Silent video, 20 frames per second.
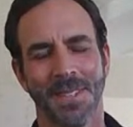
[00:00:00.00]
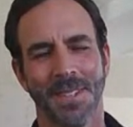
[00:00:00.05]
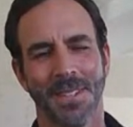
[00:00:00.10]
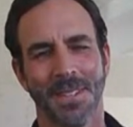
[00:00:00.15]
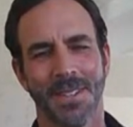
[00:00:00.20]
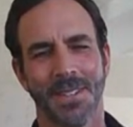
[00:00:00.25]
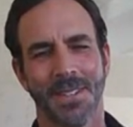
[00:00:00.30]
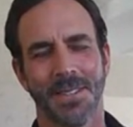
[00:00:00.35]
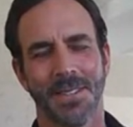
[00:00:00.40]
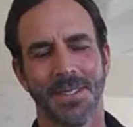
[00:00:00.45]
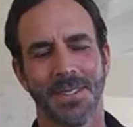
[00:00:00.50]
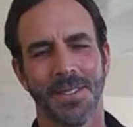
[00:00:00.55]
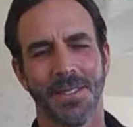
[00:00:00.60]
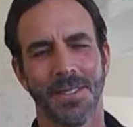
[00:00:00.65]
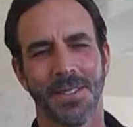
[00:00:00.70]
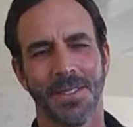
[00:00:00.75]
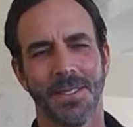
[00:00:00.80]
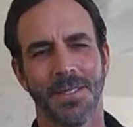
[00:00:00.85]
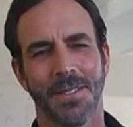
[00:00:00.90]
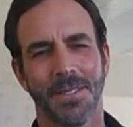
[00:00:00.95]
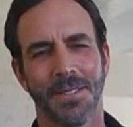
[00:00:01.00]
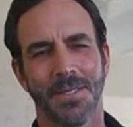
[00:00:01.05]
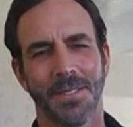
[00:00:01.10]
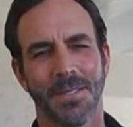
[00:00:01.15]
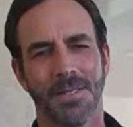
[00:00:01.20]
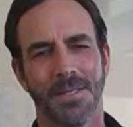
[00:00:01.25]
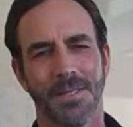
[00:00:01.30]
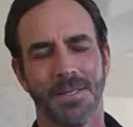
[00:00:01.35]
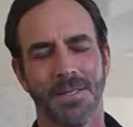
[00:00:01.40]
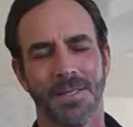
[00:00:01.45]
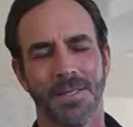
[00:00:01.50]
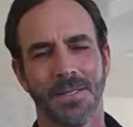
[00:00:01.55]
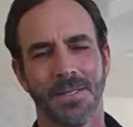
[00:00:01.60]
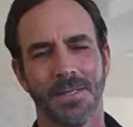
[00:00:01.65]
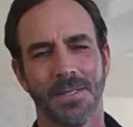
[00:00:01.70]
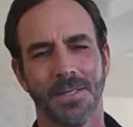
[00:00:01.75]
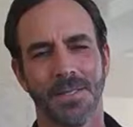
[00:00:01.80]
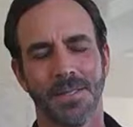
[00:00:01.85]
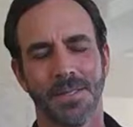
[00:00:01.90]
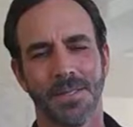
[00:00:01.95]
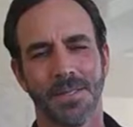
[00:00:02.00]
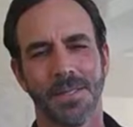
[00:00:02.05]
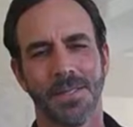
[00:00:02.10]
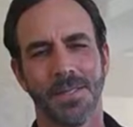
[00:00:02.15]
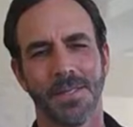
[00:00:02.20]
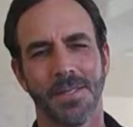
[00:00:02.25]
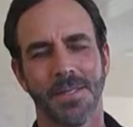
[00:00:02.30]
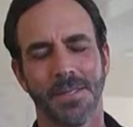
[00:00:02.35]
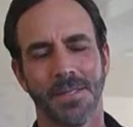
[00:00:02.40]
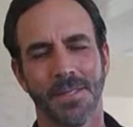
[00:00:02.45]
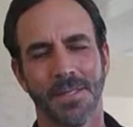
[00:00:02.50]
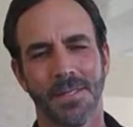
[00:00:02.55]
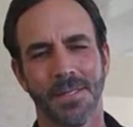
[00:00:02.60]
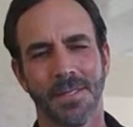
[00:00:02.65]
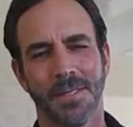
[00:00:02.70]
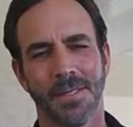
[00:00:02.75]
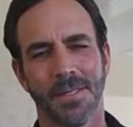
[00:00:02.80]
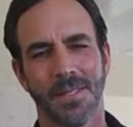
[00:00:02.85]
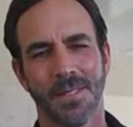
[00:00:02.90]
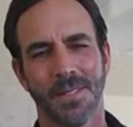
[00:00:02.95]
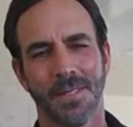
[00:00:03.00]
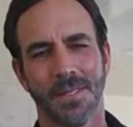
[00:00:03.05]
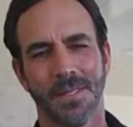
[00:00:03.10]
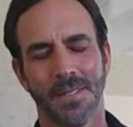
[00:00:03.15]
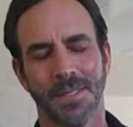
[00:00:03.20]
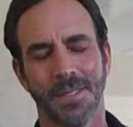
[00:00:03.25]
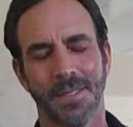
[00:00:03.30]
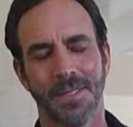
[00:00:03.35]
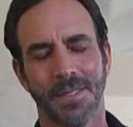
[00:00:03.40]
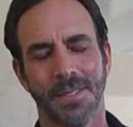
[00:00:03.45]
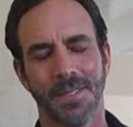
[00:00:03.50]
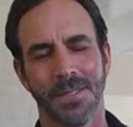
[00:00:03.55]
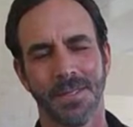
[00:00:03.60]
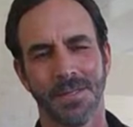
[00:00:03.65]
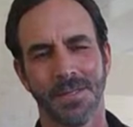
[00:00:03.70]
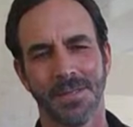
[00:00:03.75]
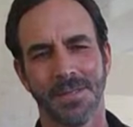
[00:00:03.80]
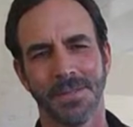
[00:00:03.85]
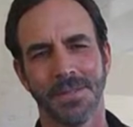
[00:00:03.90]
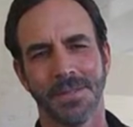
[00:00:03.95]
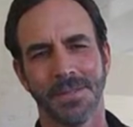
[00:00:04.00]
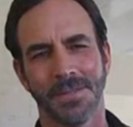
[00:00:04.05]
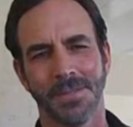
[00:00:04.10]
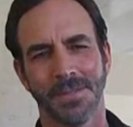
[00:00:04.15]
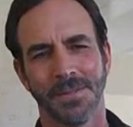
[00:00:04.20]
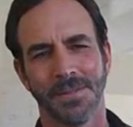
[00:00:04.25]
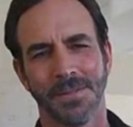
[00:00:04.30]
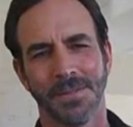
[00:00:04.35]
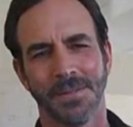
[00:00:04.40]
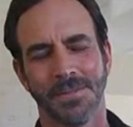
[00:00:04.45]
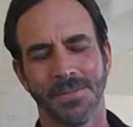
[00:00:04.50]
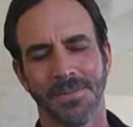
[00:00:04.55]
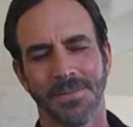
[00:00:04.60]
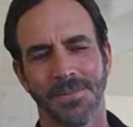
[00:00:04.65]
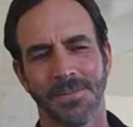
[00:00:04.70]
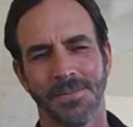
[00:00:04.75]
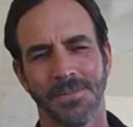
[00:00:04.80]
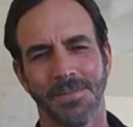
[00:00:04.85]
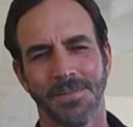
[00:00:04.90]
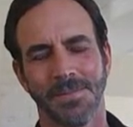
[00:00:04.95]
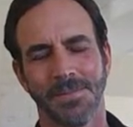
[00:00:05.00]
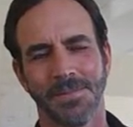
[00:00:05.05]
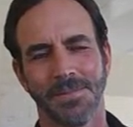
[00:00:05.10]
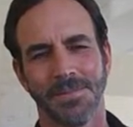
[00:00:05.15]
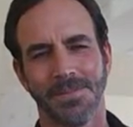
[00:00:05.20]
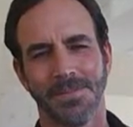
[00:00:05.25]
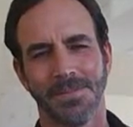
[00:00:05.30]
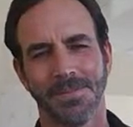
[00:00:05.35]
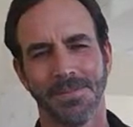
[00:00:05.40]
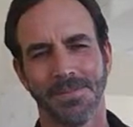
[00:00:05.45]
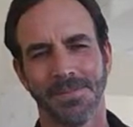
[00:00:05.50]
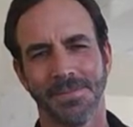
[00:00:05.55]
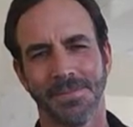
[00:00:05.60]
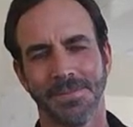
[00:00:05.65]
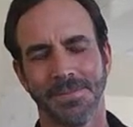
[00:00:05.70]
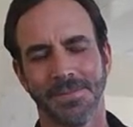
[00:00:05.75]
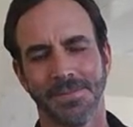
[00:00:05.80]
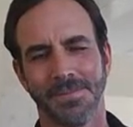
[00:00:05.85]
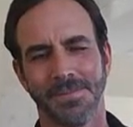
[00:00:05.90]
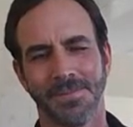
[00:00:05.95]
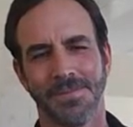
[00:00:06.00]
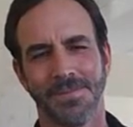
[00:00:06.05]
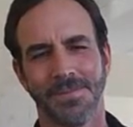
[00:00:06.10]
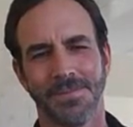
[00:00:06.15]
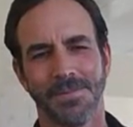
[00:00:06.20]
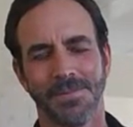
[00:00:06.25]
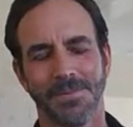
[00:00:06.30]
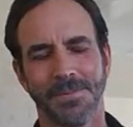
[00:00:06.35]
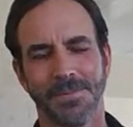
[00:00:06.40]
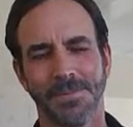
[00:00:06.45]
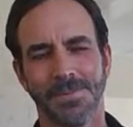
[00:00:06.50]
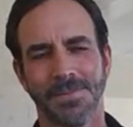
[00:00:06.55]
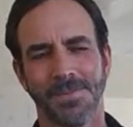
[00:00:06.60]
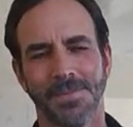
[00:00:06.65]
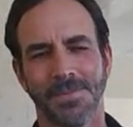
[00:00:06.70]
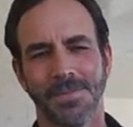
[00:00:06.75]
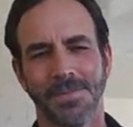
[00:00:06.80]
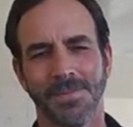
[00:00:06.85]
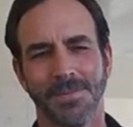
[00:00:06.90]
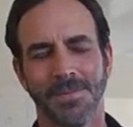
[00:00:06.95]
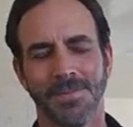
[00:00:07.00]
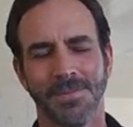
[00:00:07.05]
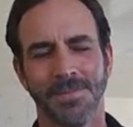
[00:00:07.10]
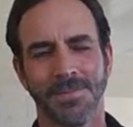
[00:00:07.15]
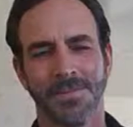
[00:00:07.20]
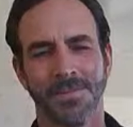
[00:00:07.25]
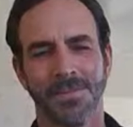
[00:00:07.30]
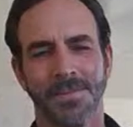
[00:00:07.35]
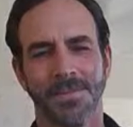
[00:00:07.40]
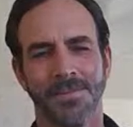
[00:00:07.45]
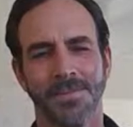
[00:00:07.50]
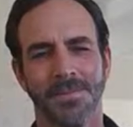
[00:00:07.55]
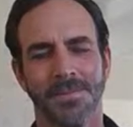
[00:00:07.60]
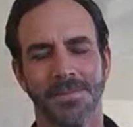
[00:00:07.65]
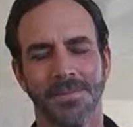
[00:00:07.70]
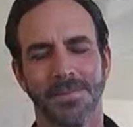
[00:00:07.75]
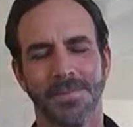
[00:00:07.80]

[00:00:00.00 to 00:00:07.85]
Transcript: The person shown says nothing.